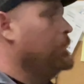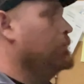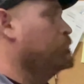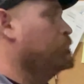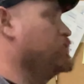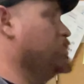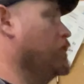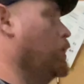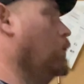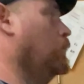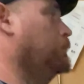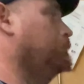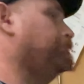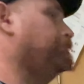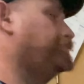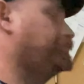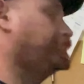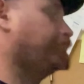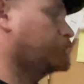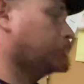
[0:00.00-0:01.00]
So
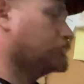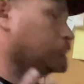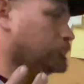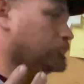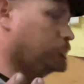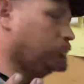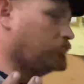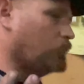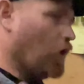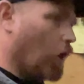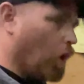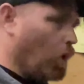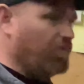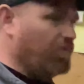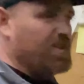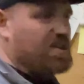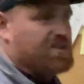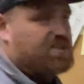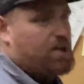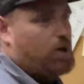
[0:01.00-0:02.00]
hopefully
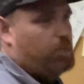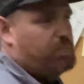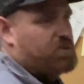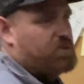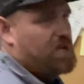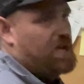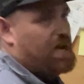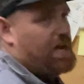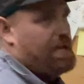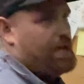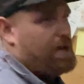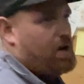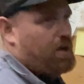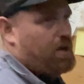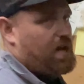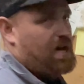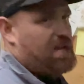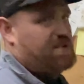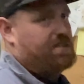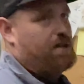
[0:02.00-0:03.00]
this helps you
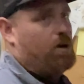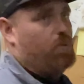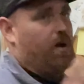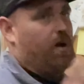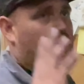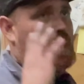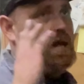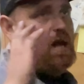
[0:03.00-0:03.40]
guys out.